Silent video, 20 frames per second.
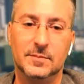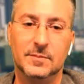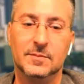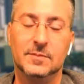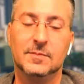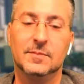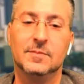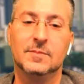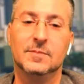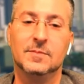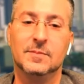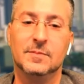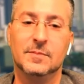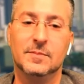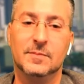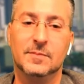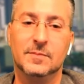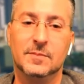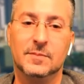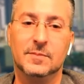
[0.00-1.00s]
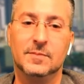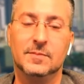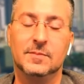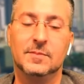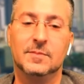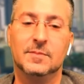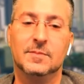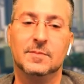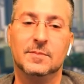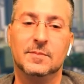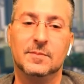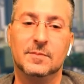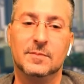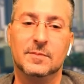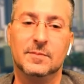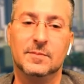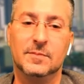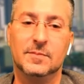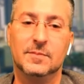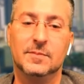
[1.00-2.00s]

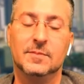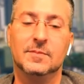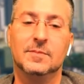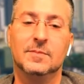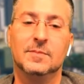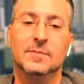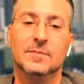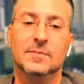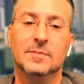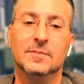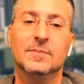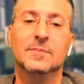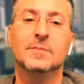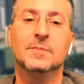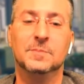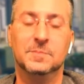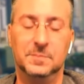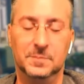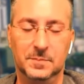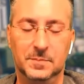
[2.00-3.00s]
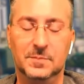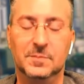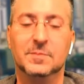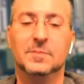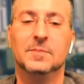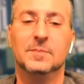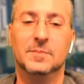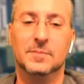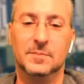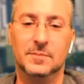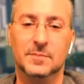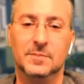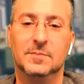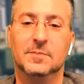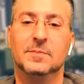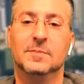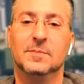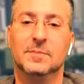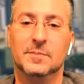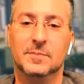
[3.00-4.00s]

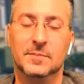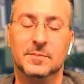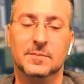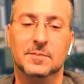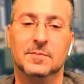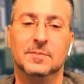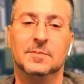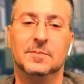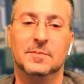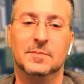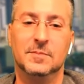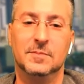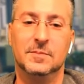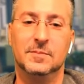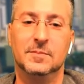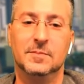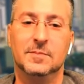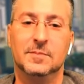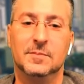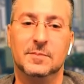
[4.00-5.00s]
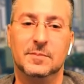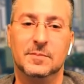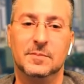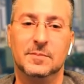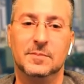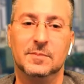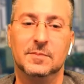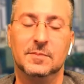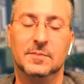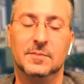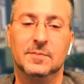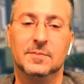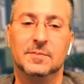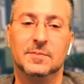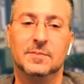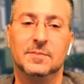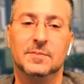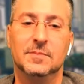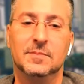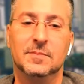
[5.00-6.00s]

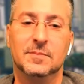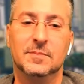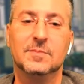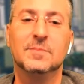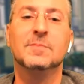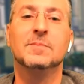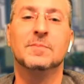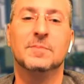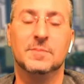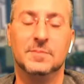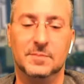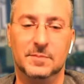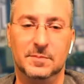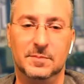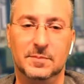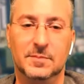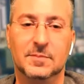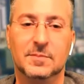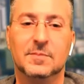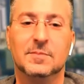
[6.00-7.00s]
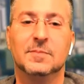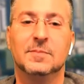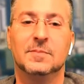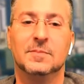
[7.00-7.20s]
[no speech]